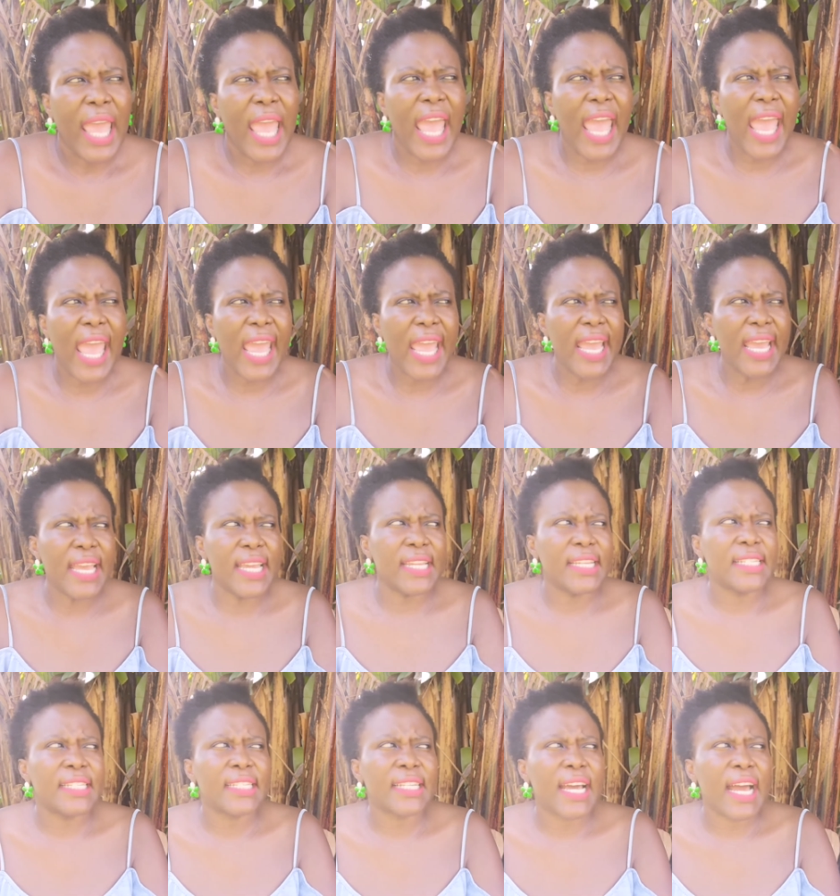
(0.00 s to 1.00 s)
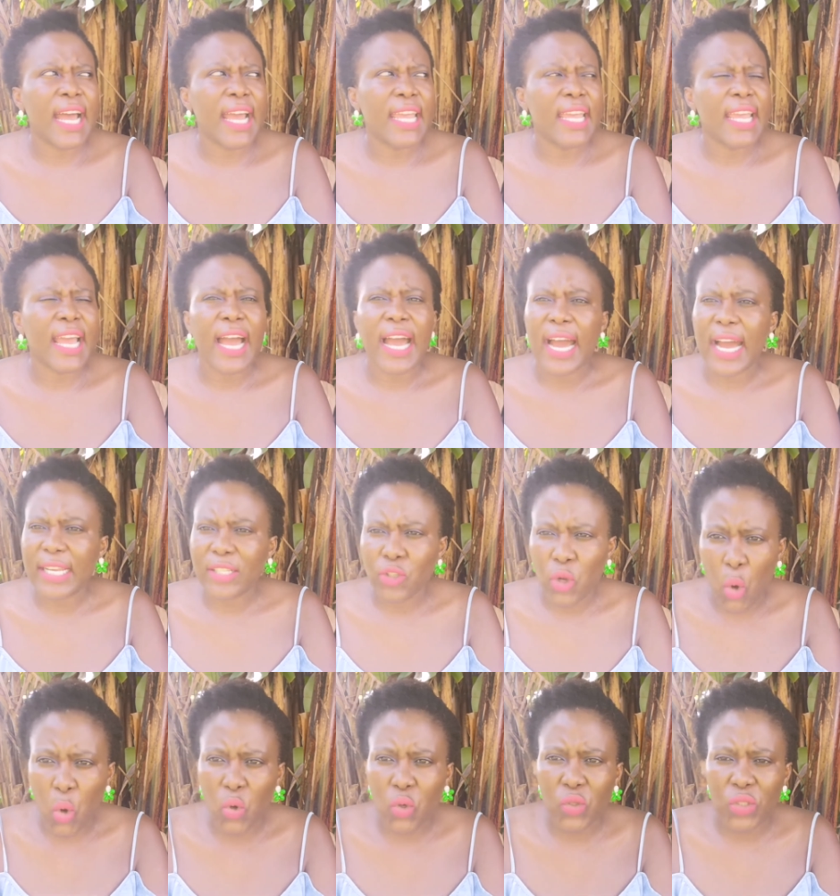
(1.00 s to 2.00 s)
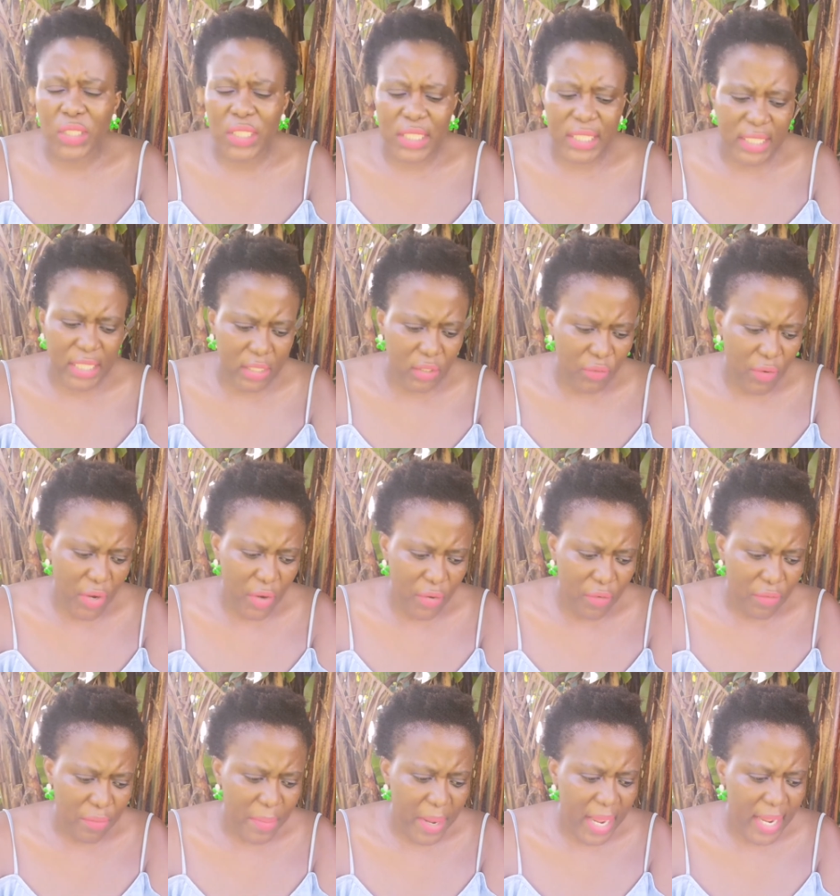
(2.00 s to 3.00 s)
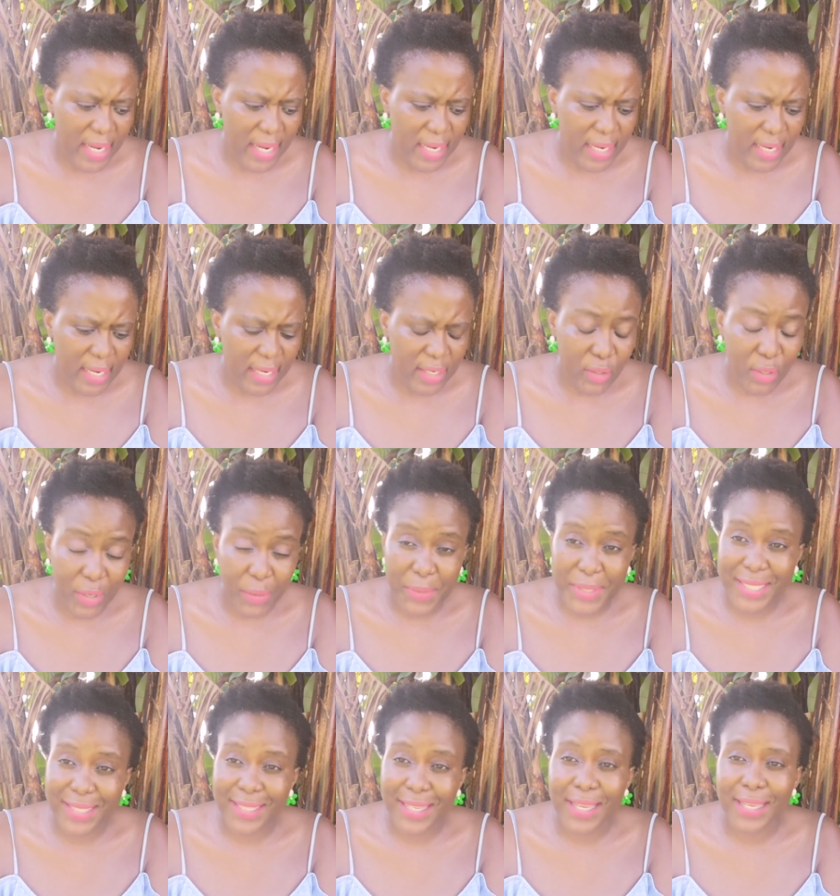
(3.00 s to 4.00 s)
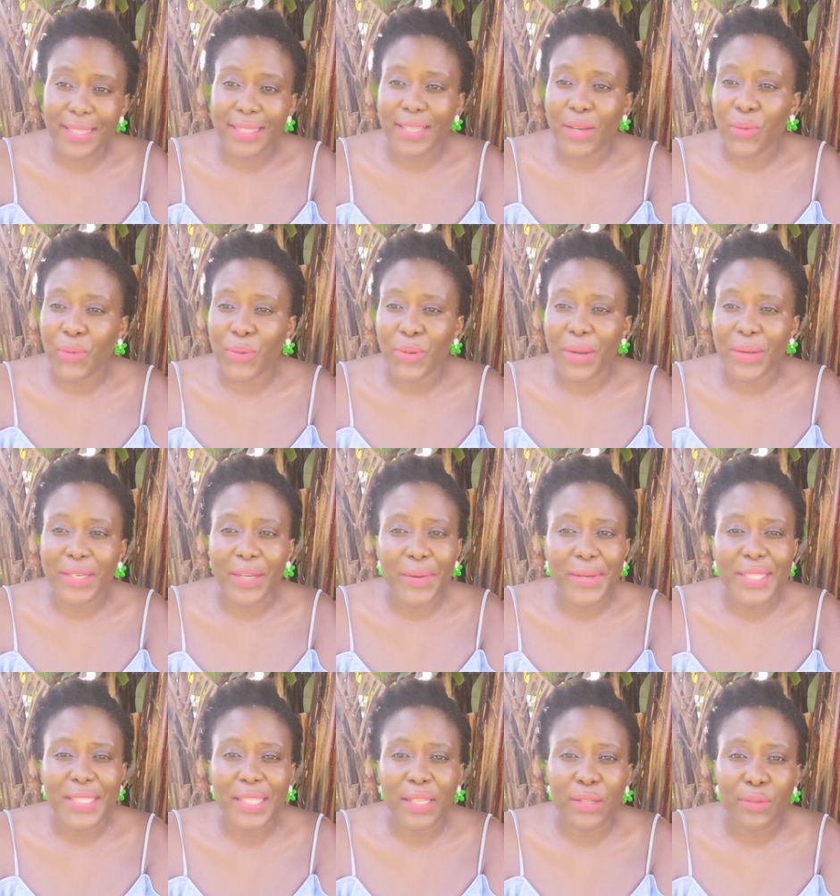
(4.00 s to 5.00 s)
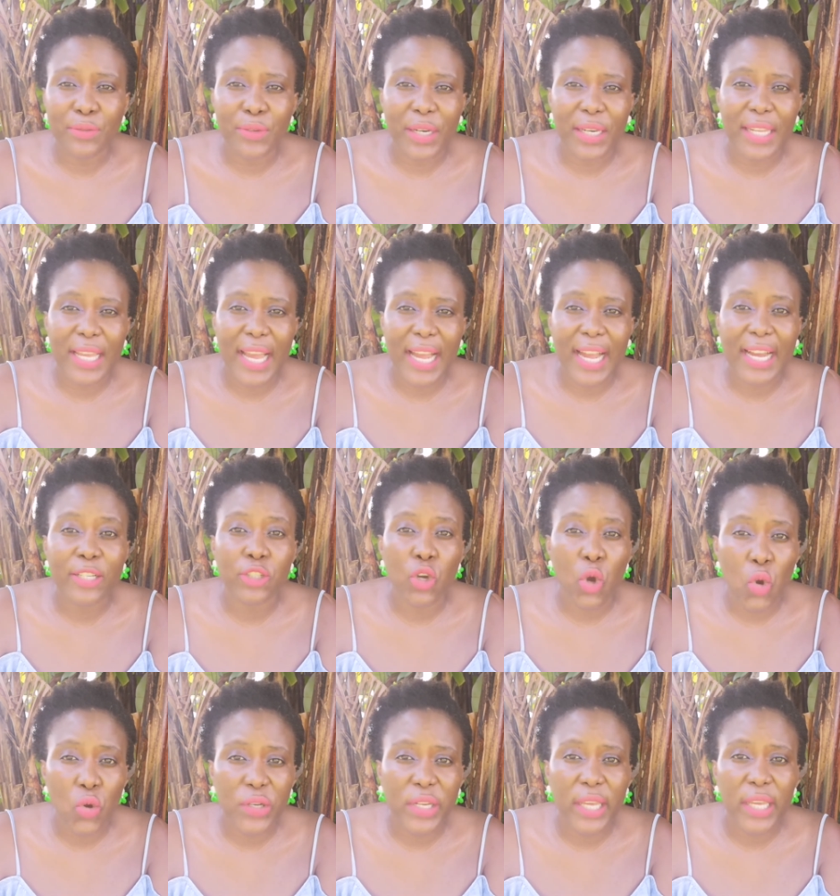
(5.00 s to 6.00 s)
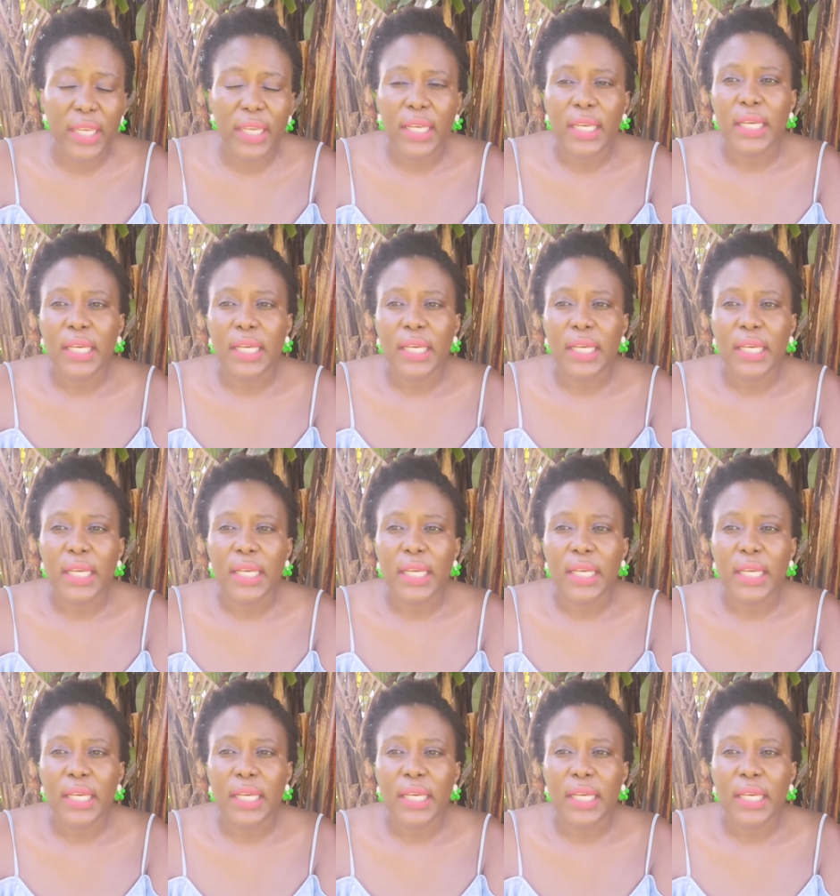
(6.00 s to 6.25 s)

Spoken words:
And I told this friend of mine, that was years ago when I was still very young. I told her,